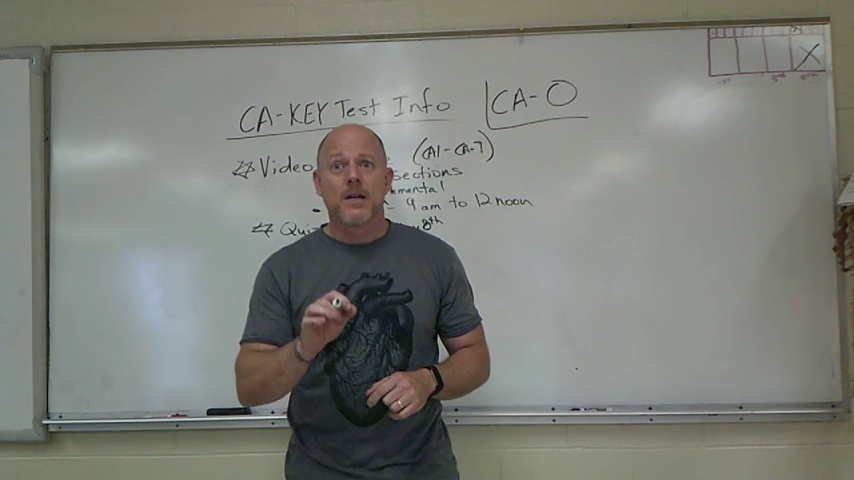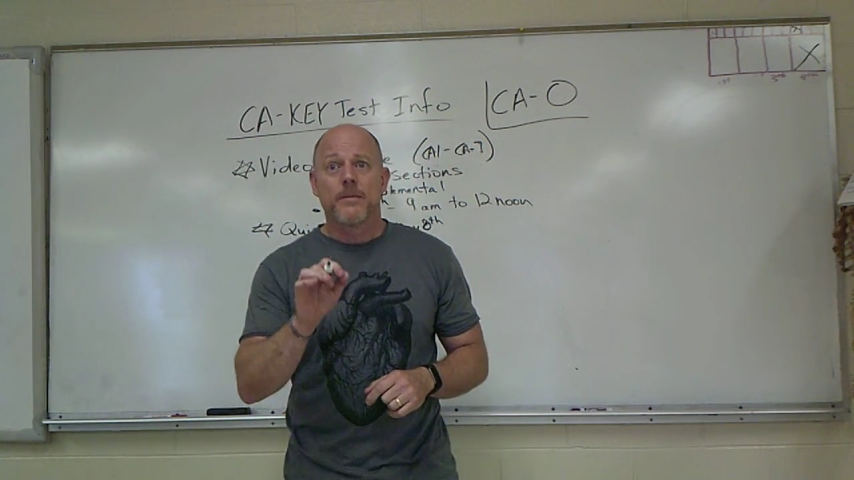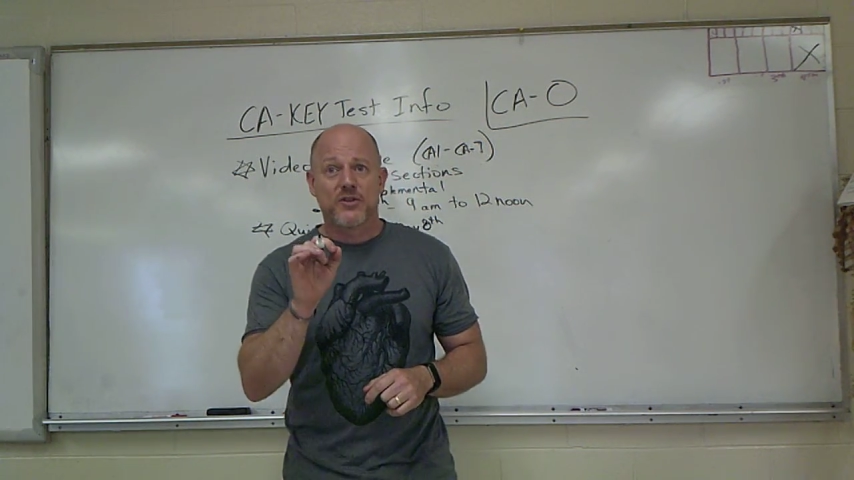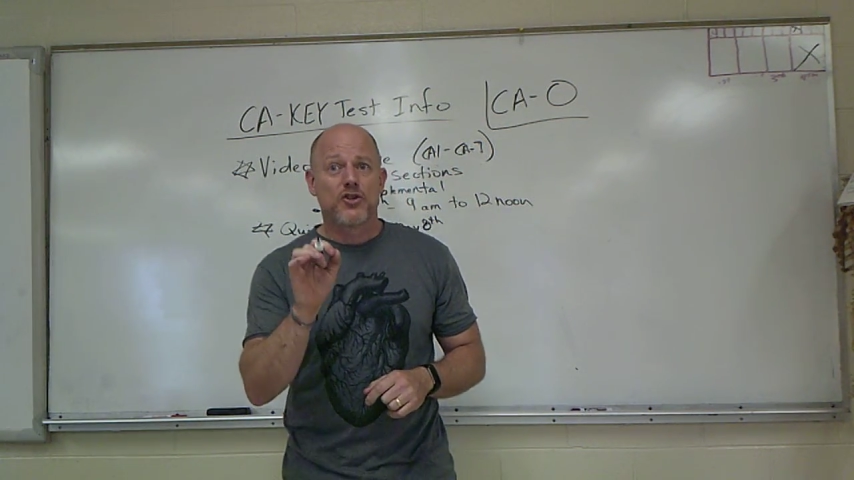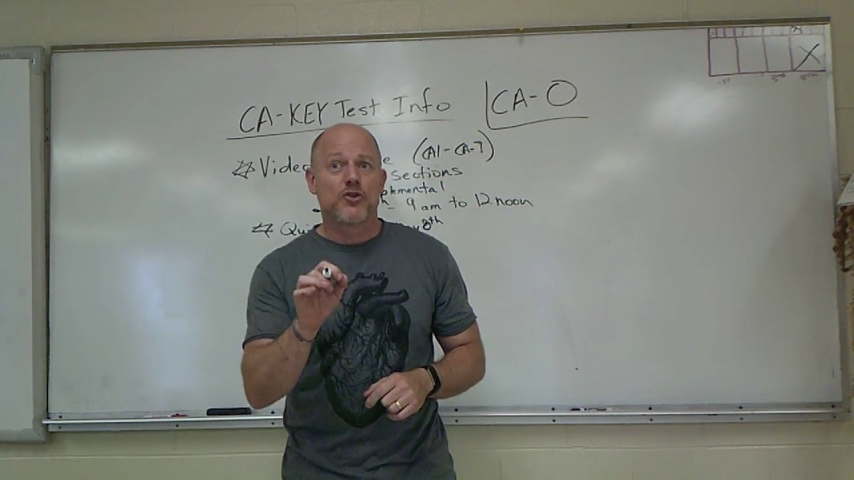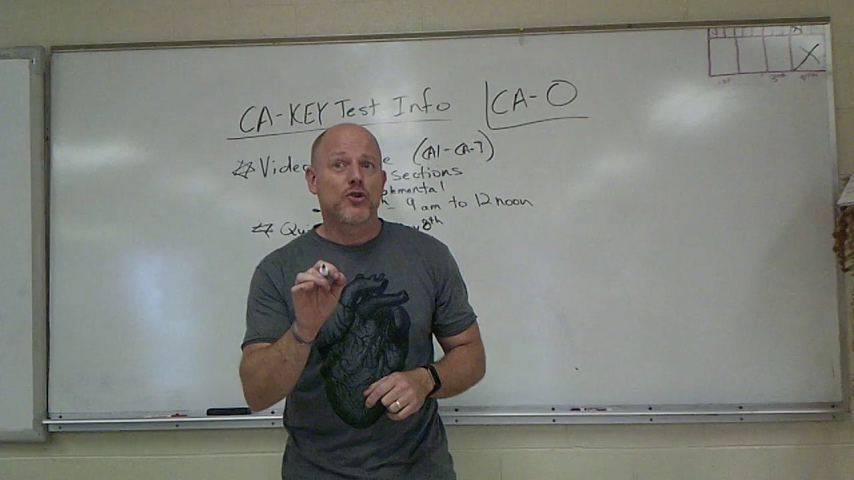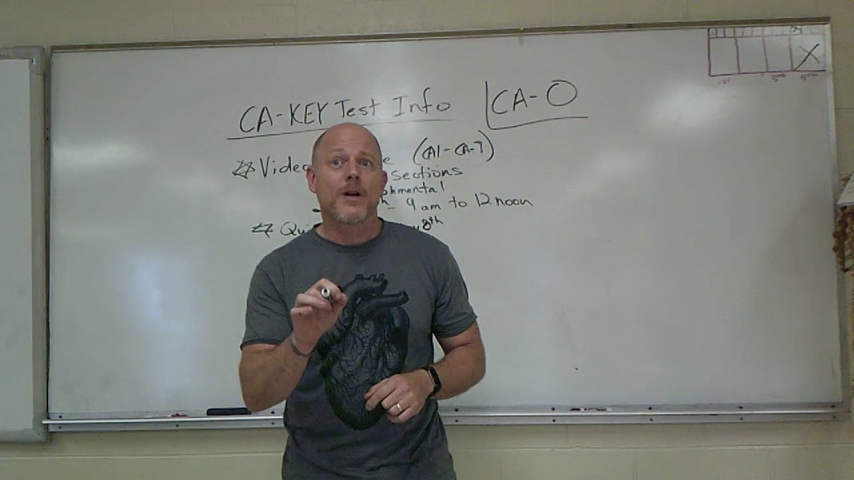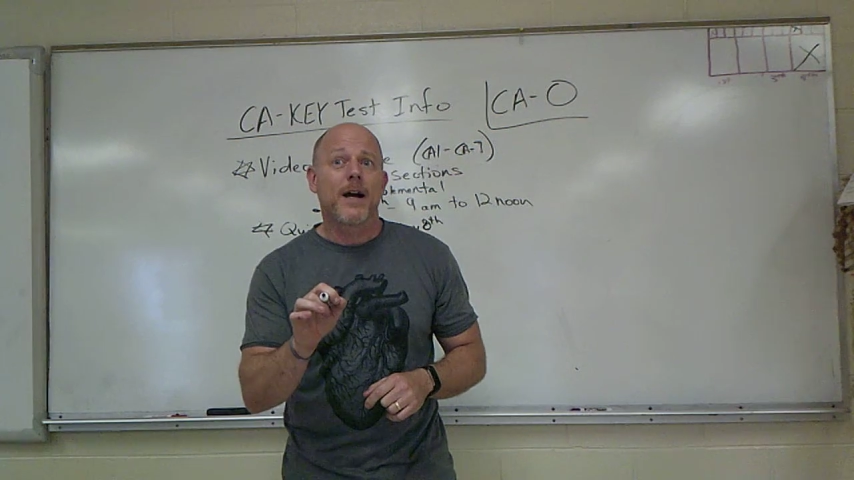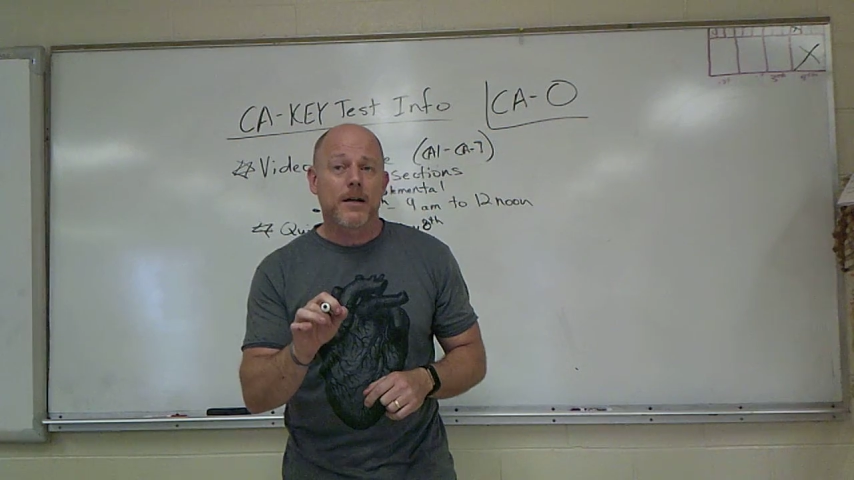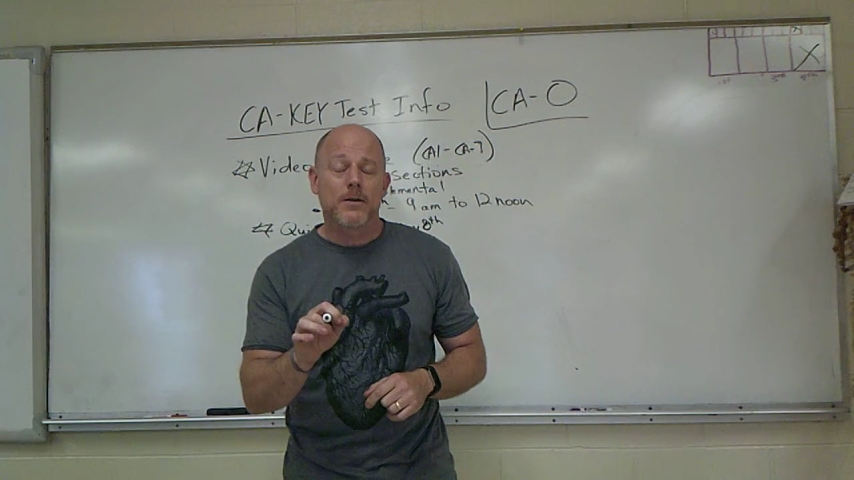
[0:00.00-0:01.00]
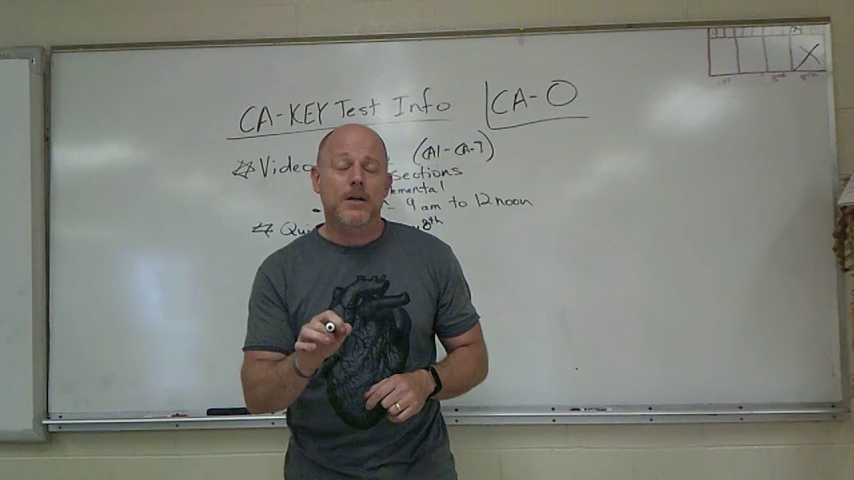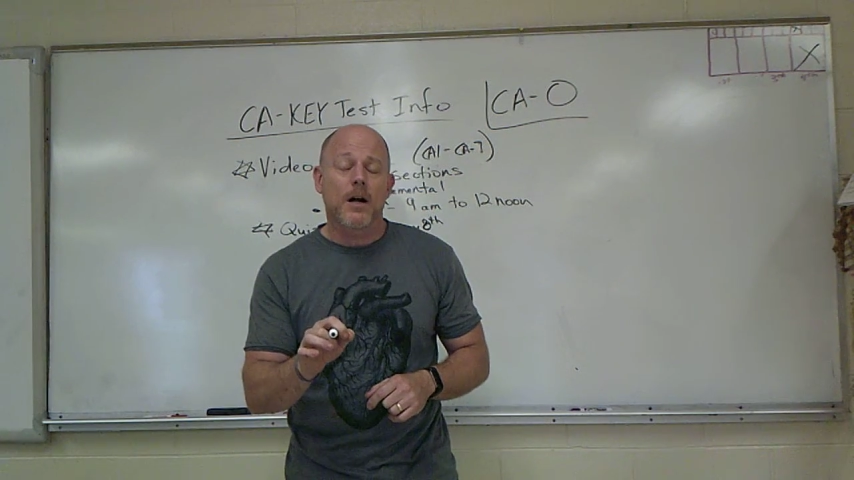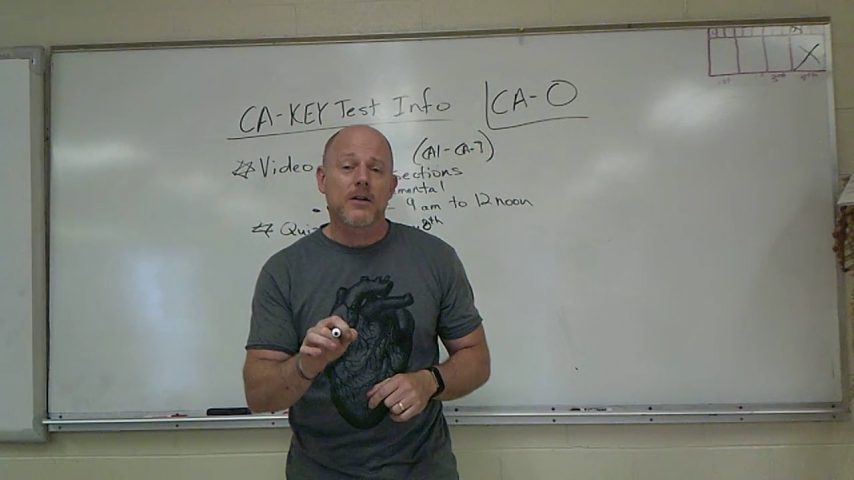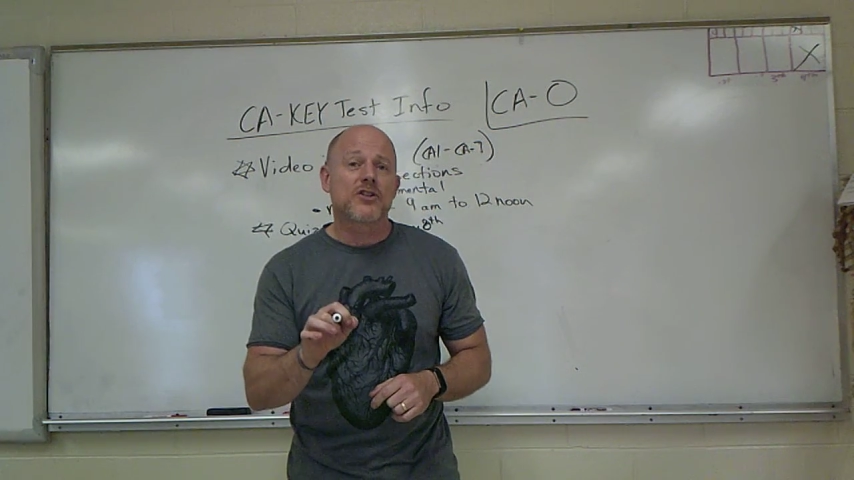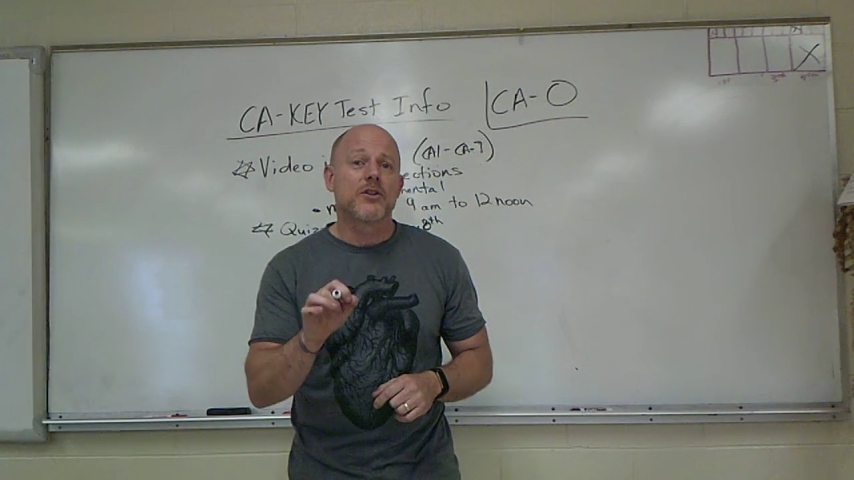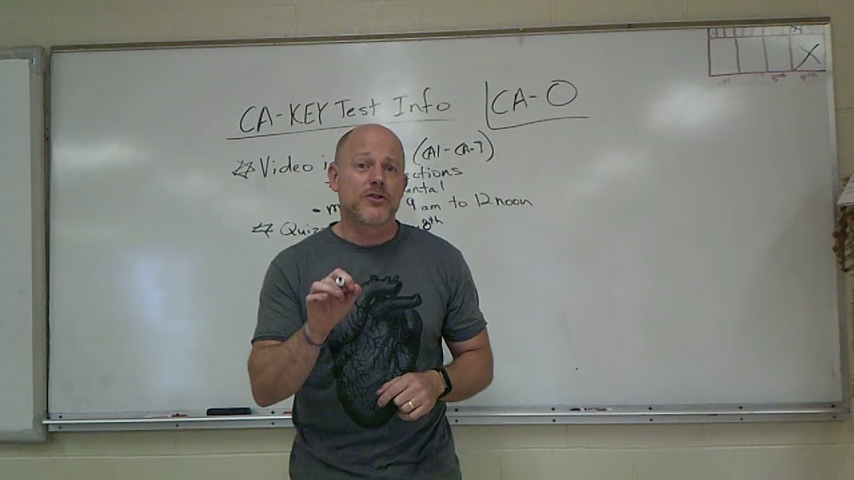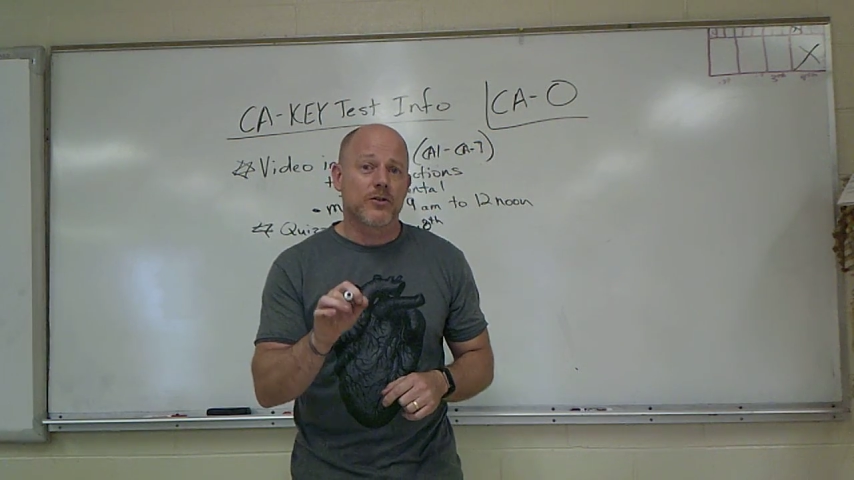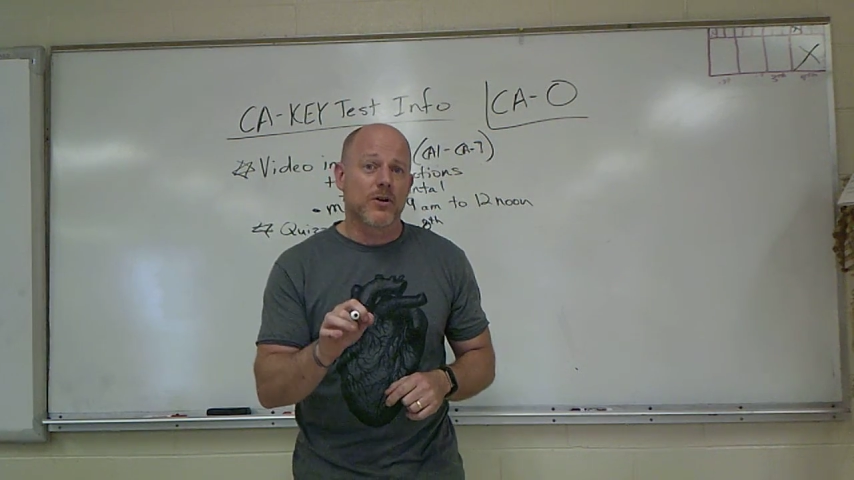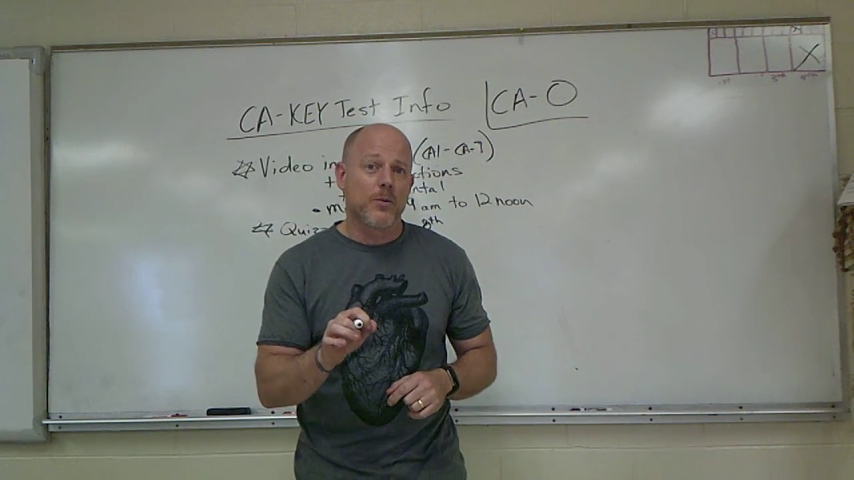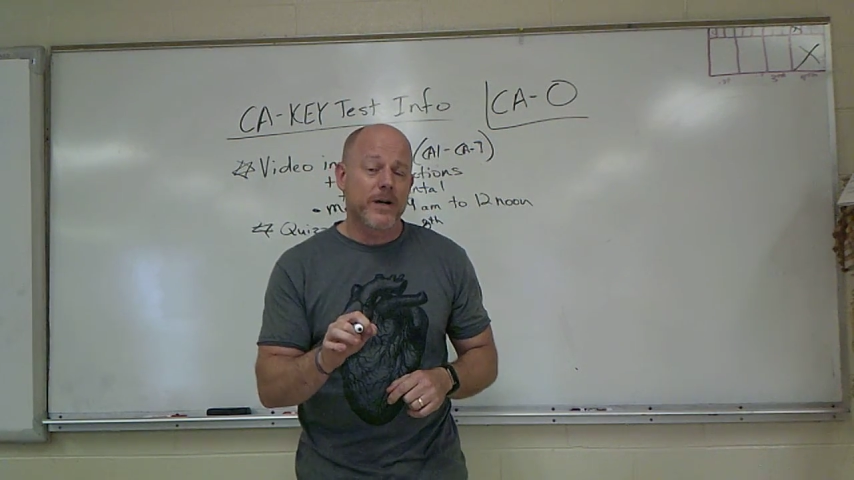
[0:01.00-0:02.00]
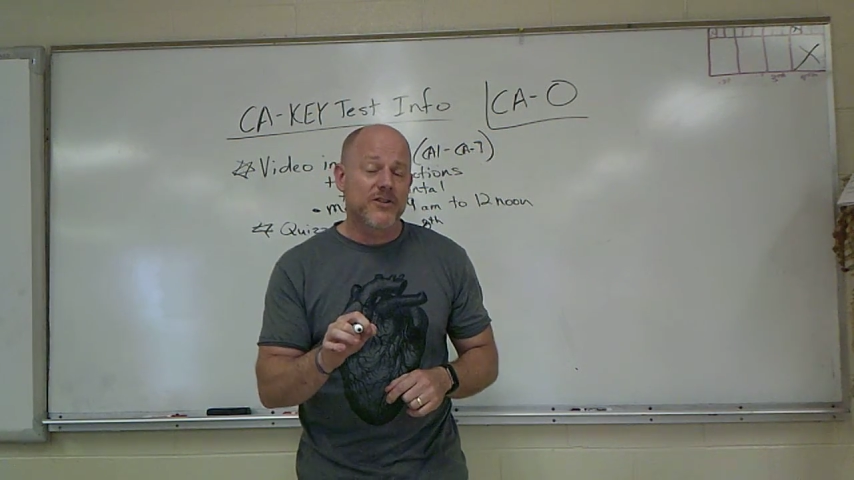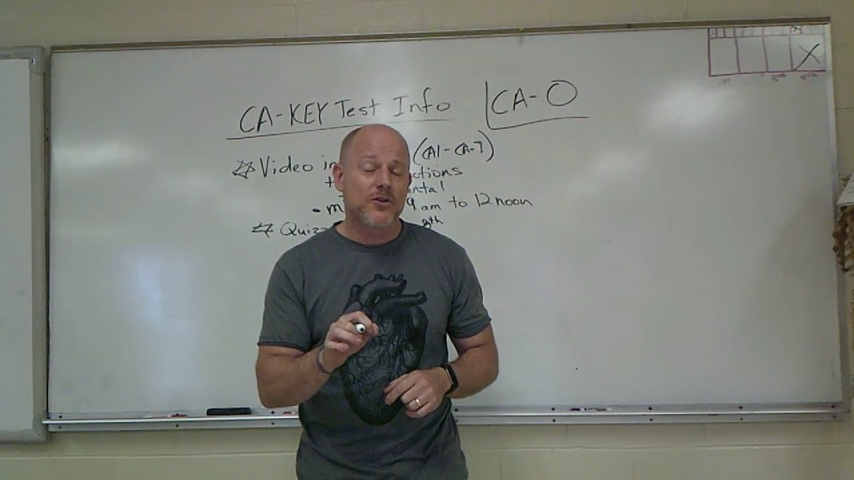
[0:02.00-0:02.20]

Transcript: but you should not go to college because you're going to waste